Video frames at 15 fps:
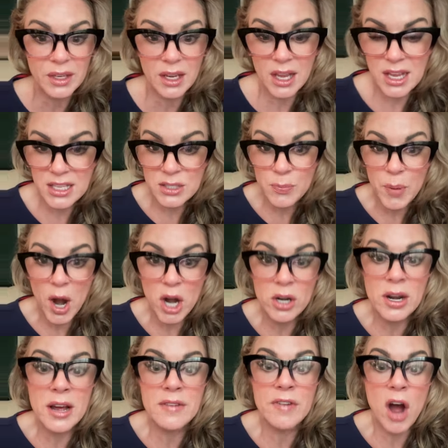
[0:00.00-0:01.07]
is part
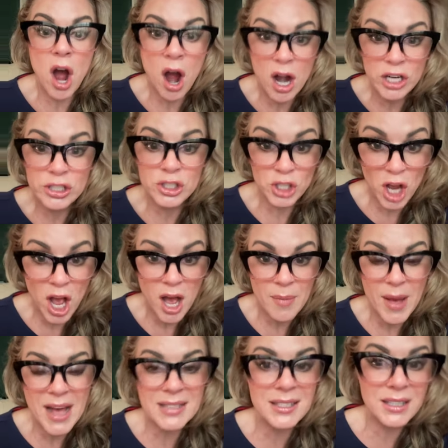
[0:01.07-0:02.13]
of our job
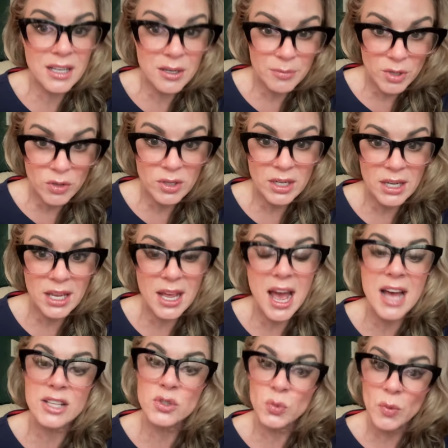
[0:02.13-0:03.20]
as a community,
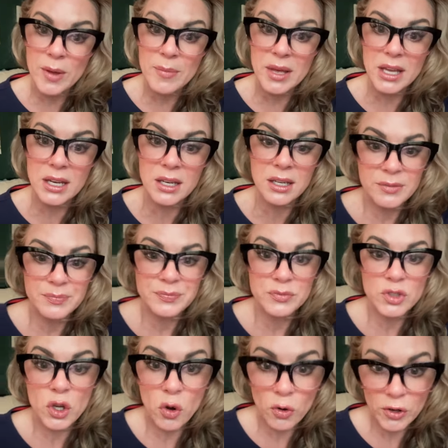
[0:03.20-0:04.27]
as women,
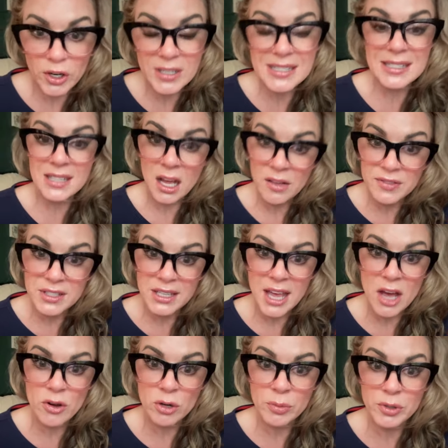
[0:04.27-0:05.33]
to hold ourselves
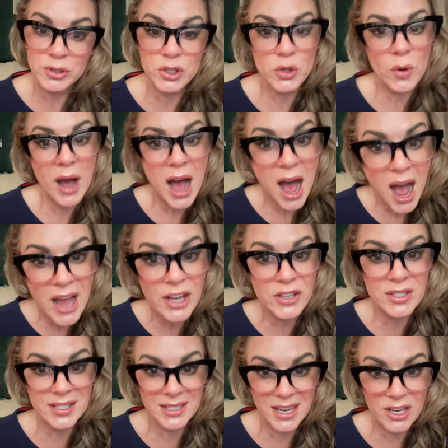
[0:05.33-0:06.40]
accountable to a higher
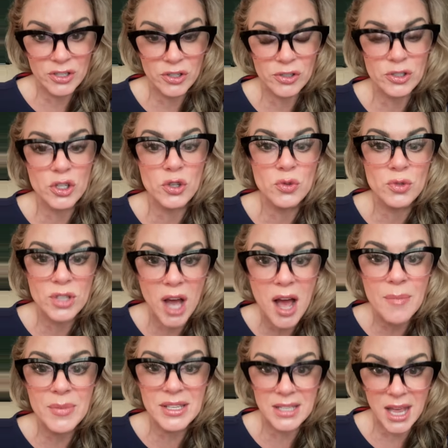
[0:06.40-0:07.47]
standard to
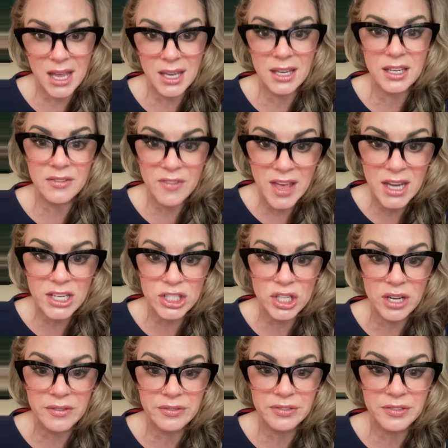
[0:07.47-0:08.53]
not be taken advantage
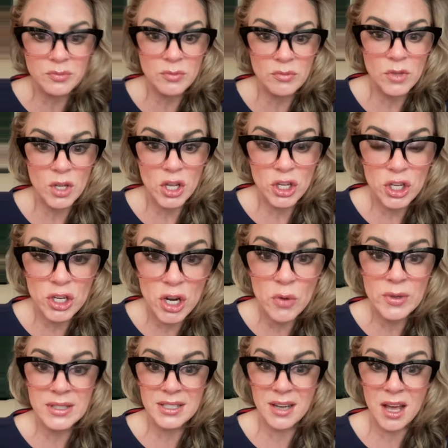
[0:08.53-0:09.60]
of. You know
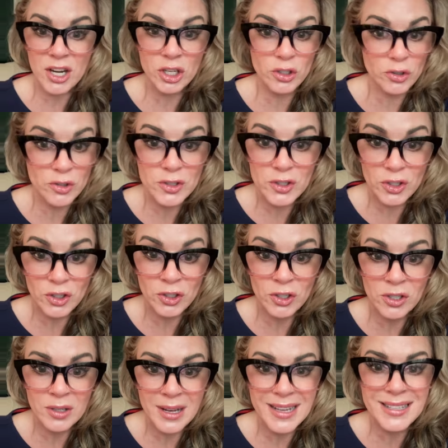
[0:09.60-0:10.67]
what's not a girl's
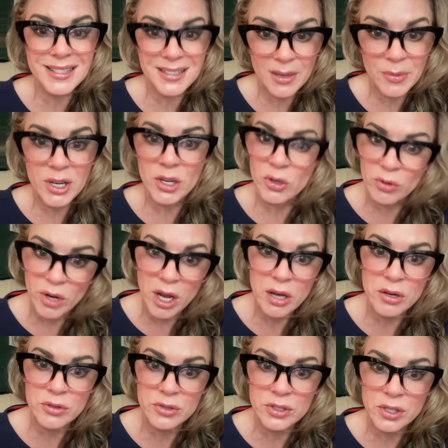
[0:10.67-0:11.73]
girl is somebody who
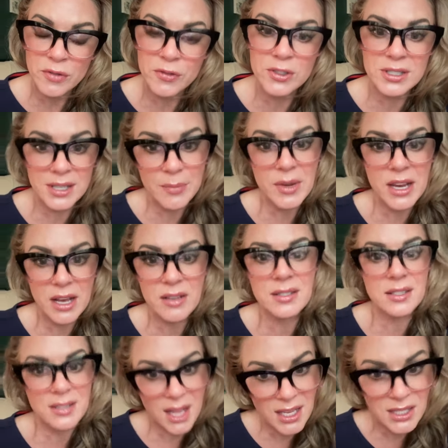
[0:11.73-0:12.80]
goes for somebody
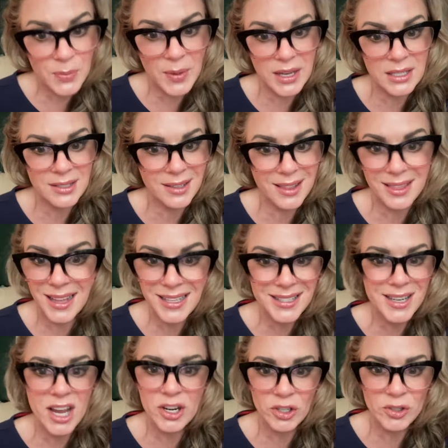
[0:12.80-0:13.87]
else's husband. That's
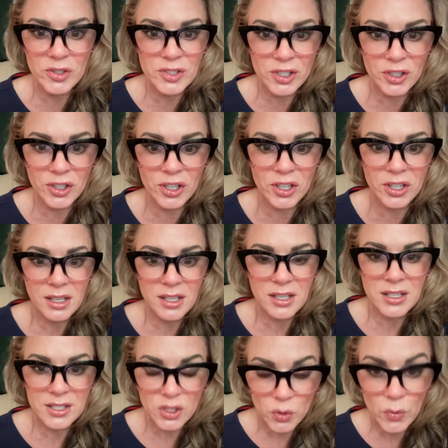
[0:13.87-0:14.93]
not a girl's girl.
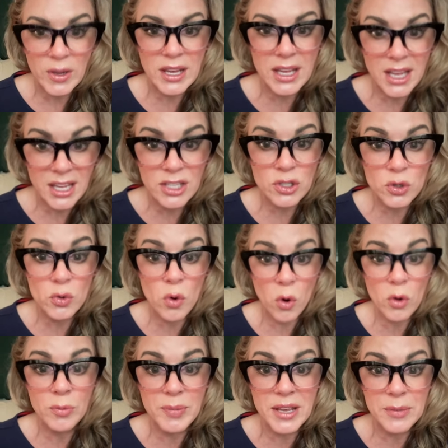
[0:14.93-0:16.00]
So we get to
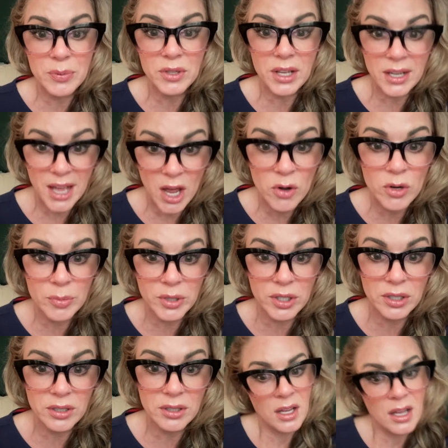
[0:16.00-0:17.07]
hold people accountable.
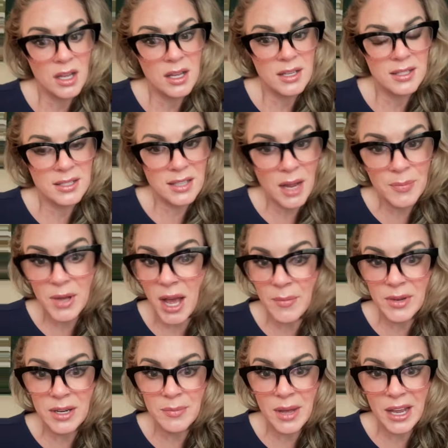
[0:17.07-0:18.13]
Stop
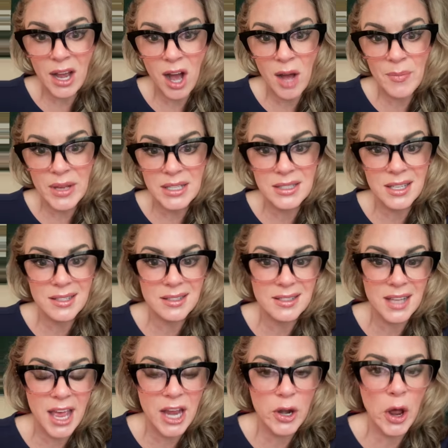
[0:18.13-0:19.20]
coming to my comments and
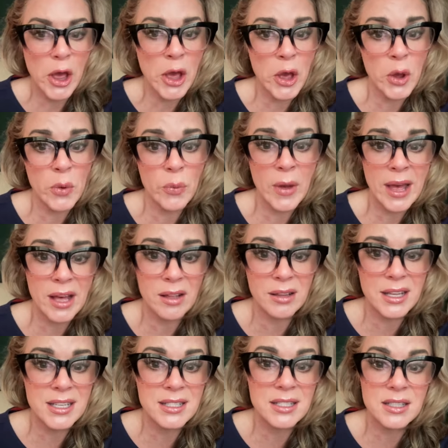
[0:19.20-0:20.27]
saying, oh, well,
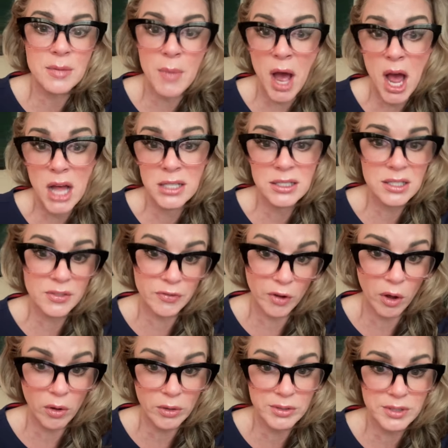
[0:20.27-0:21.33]
it's the man's
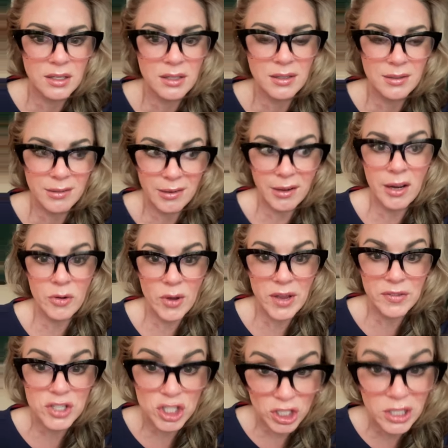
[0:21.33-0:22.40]
fault. No, if
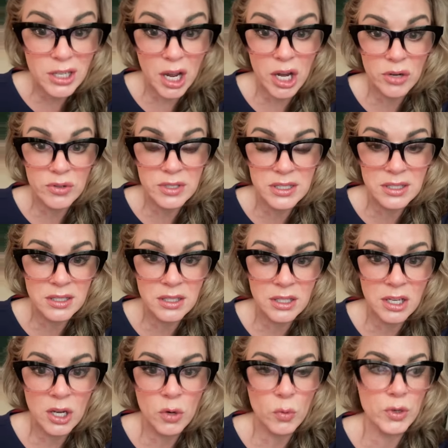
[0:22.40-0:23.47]
she knows,
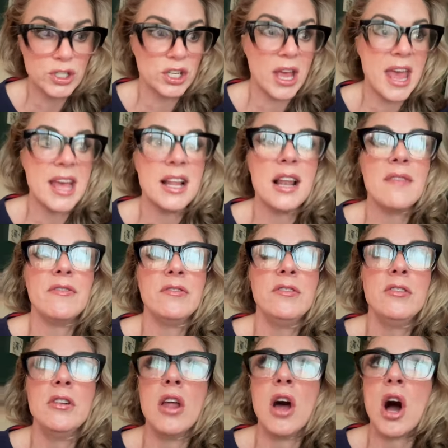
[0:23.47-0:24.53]
which a
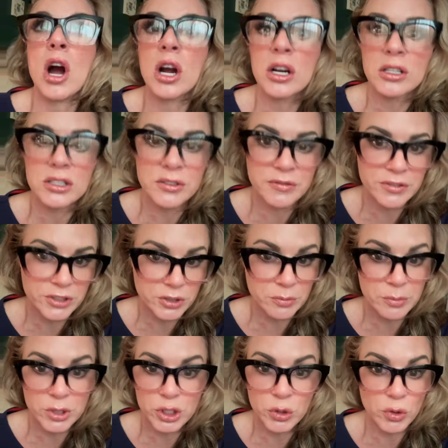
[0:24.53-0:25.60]
large
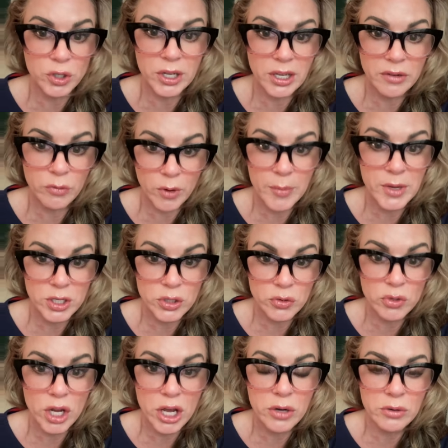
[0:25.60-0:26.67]
majority of women do
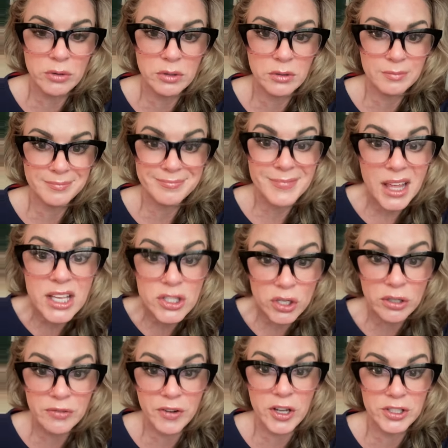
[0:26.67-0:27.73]
know, it's
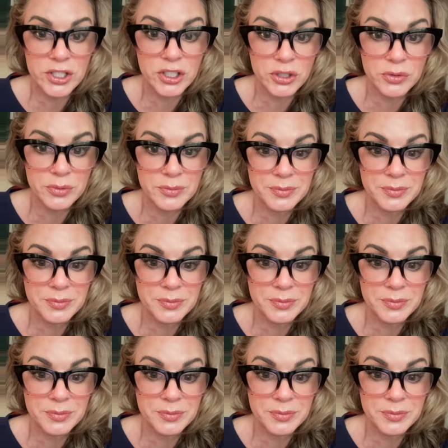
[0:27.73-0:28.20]
her fault too.